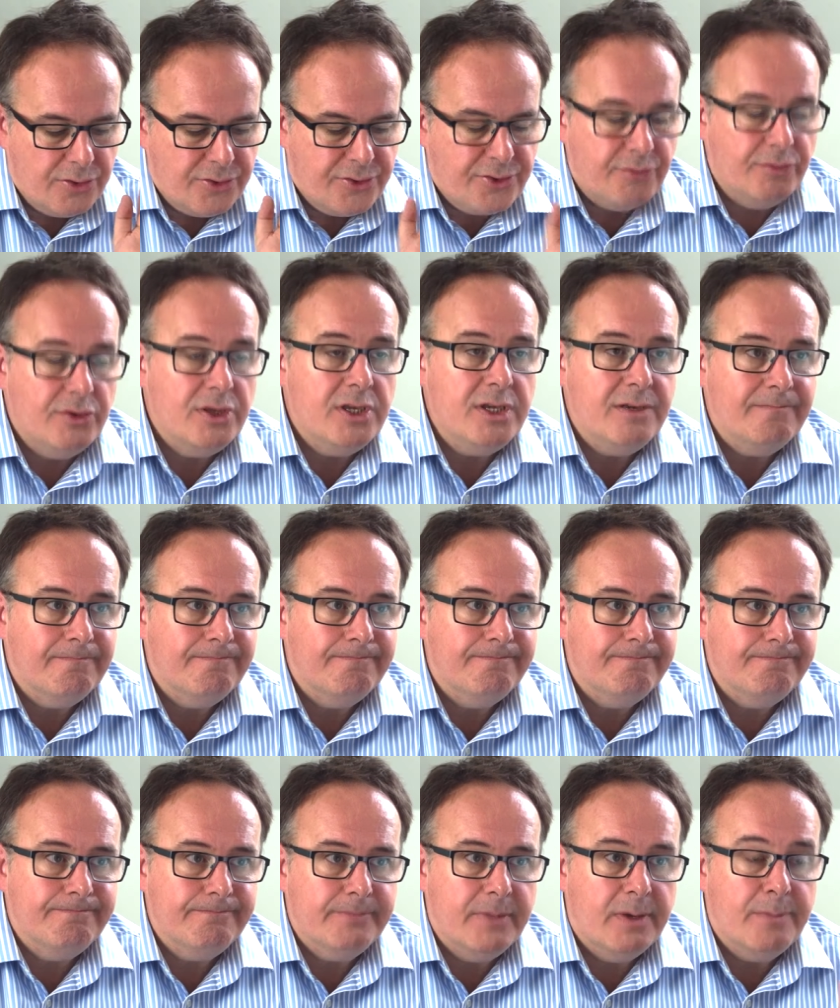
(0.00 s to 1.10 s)
Three,
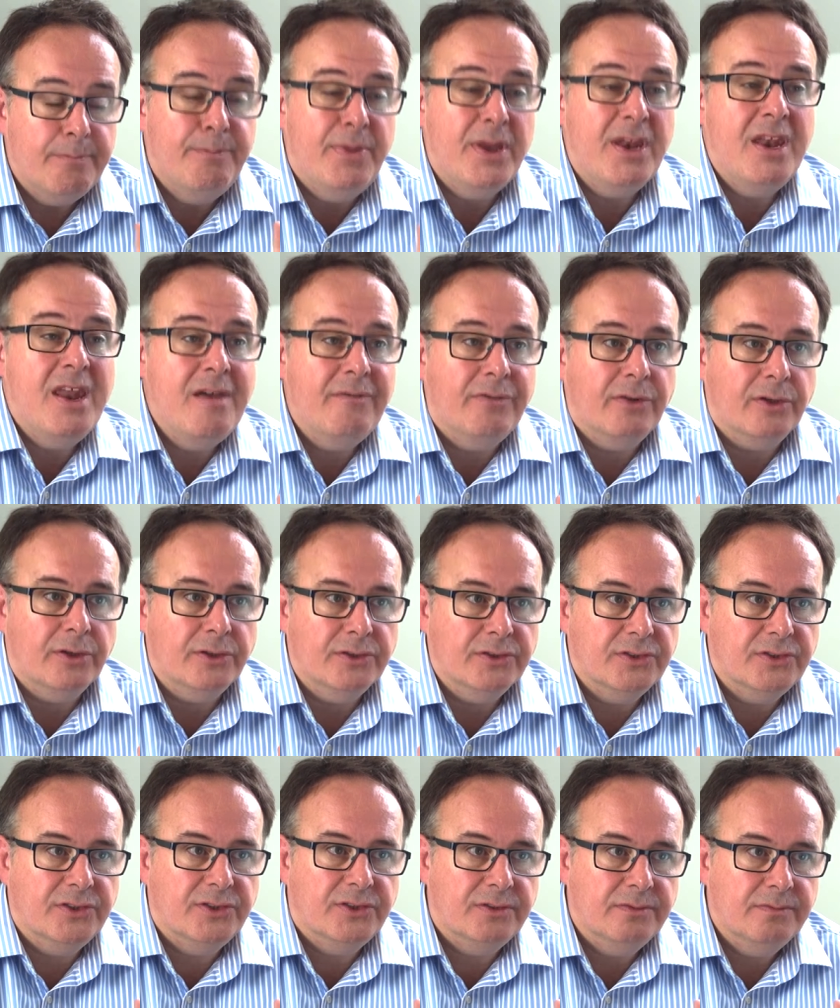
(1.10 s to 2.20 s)

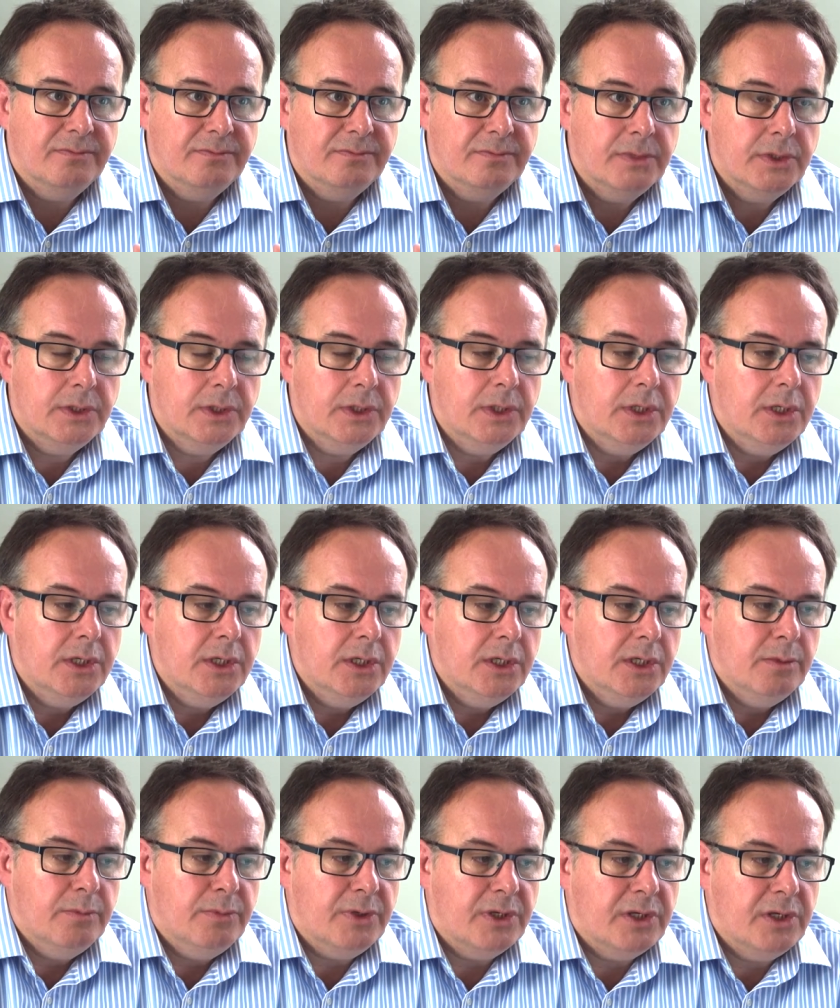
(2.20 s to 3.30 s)
benevolence.
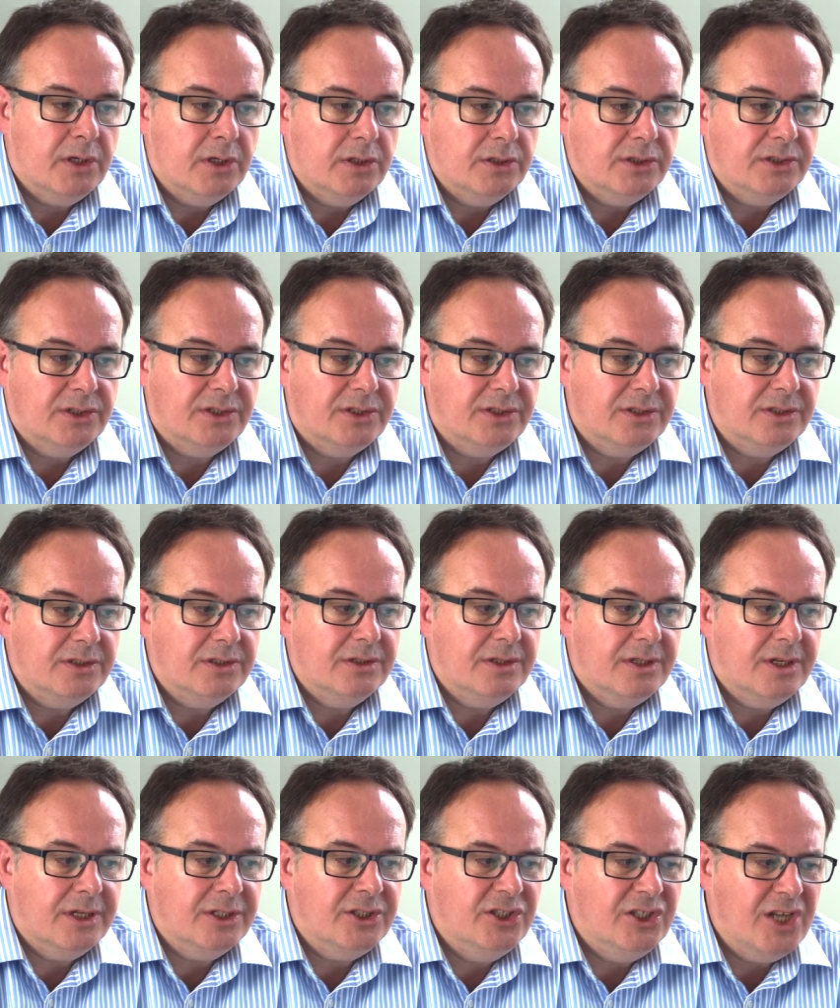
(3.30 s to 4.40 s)
Because
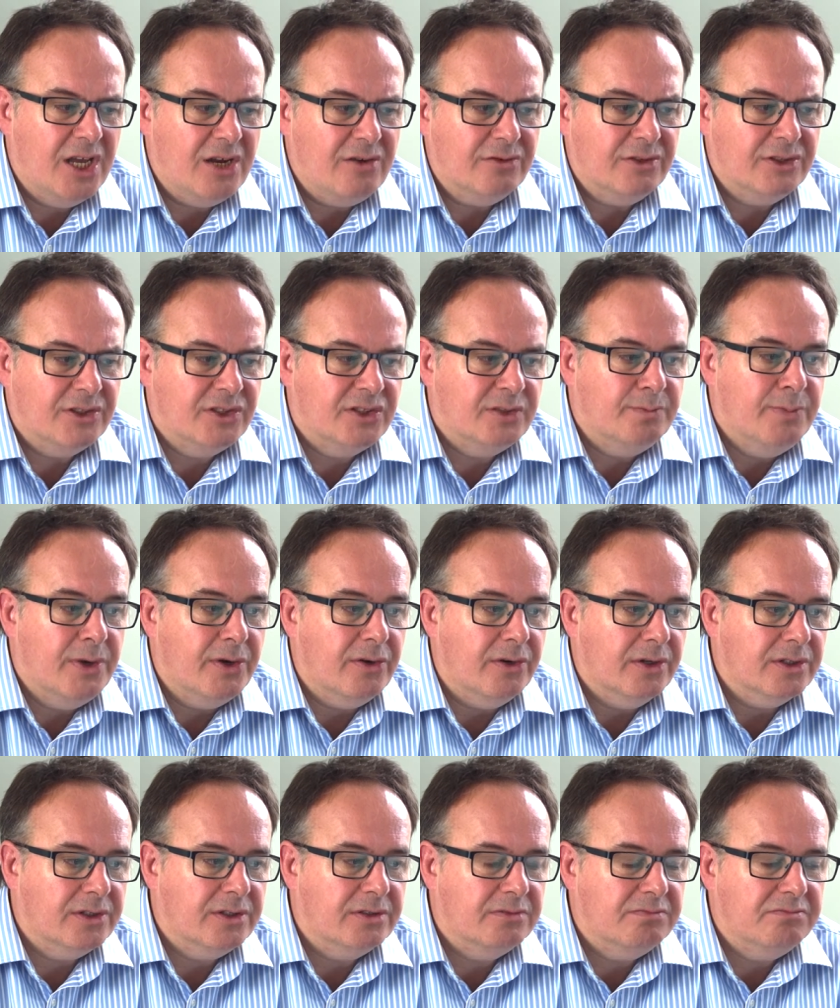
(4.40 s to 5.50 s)
a generous
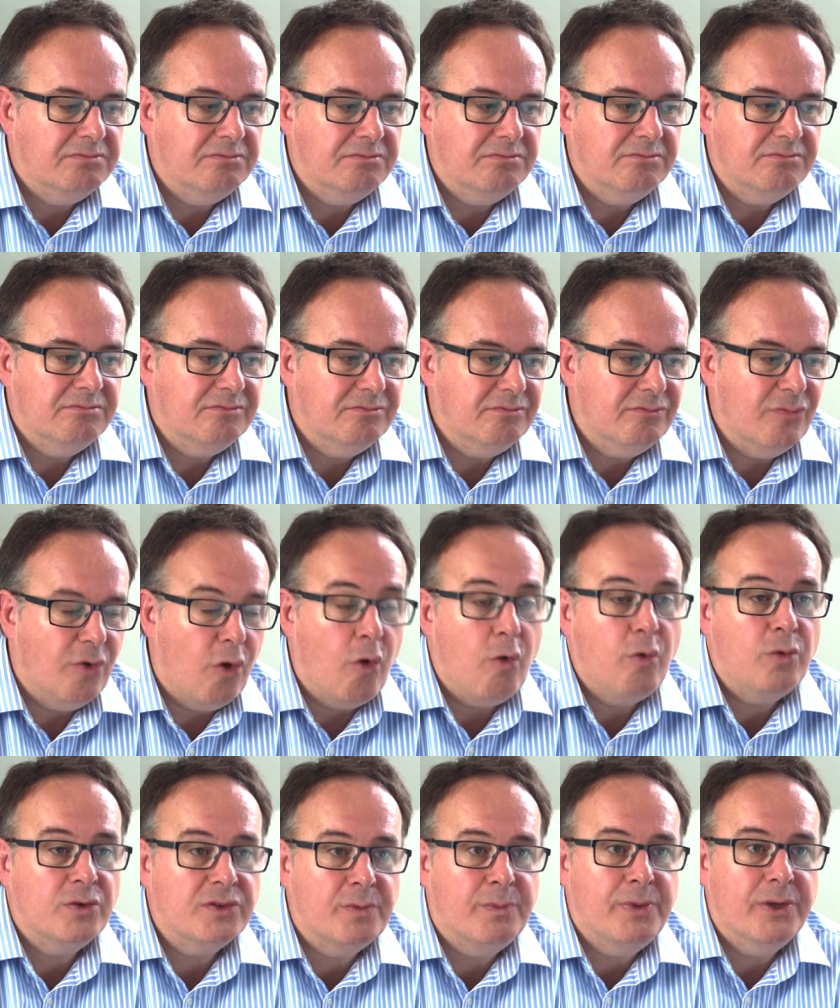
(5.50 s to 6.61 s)
spirit
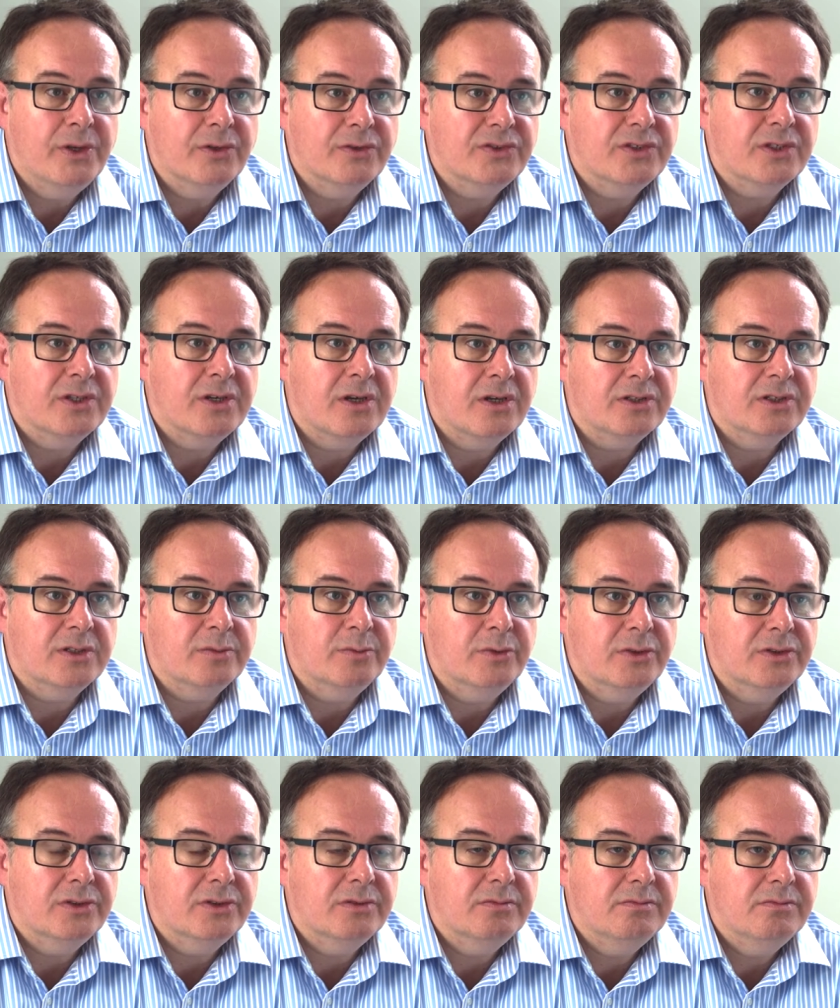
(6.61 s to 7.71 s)
always appeals to
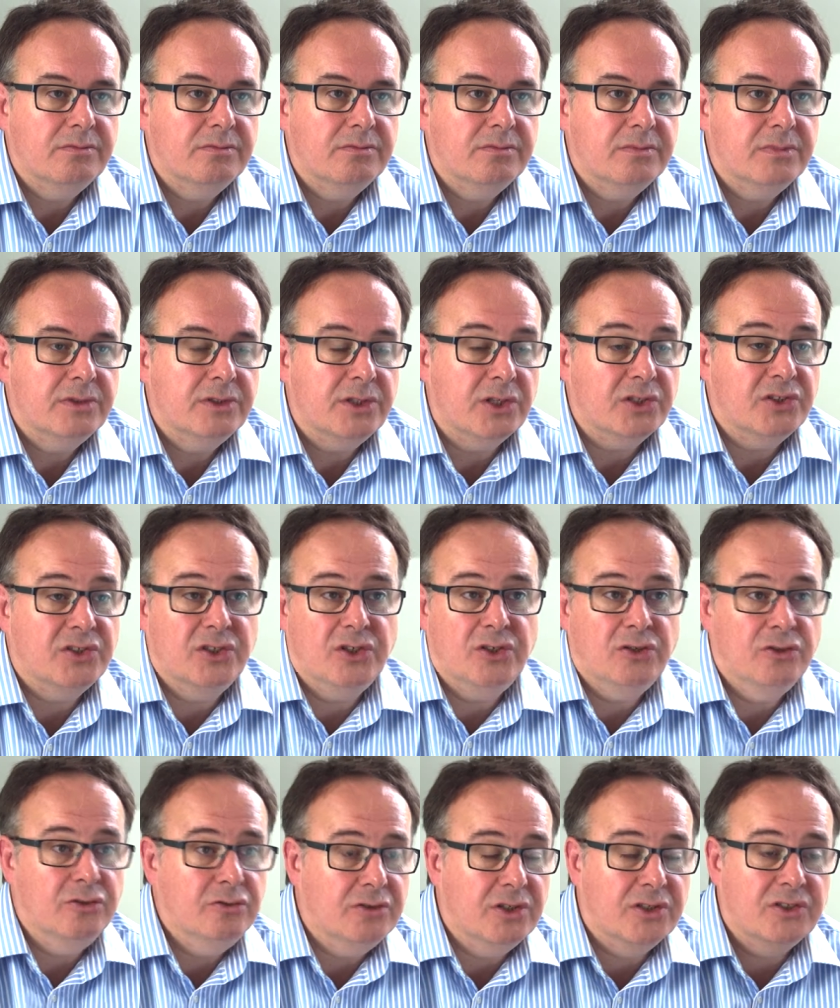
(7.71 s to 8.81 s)
customers, does to
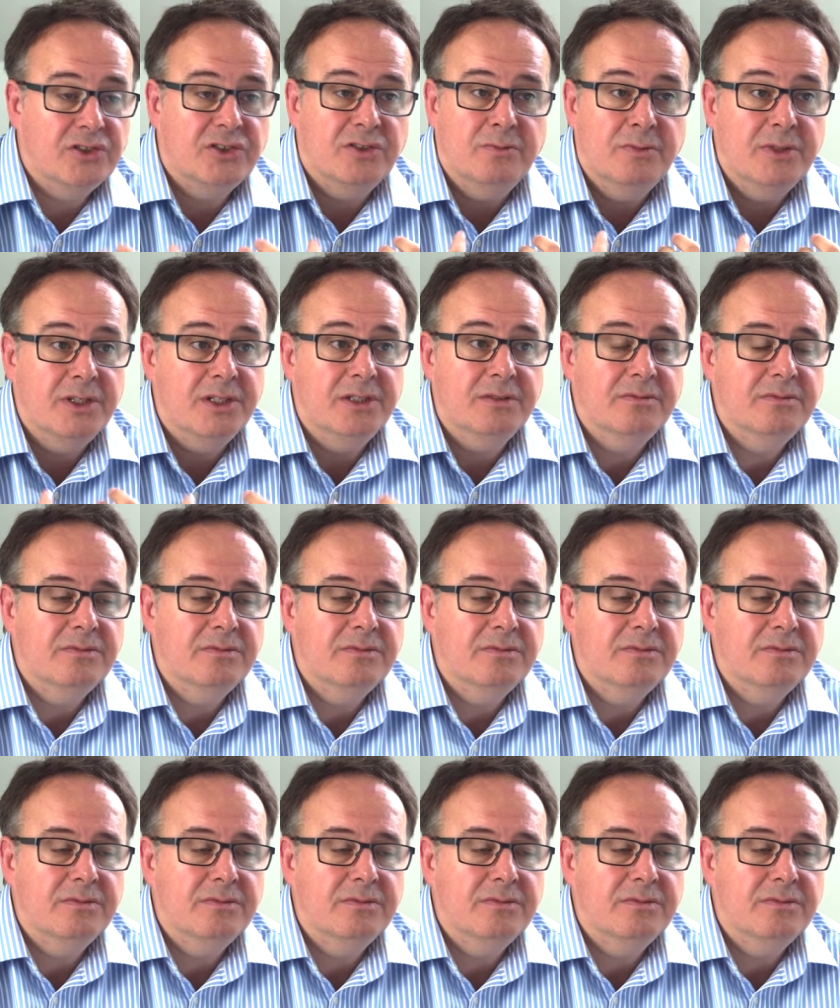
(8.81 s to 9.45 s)
you, does to me.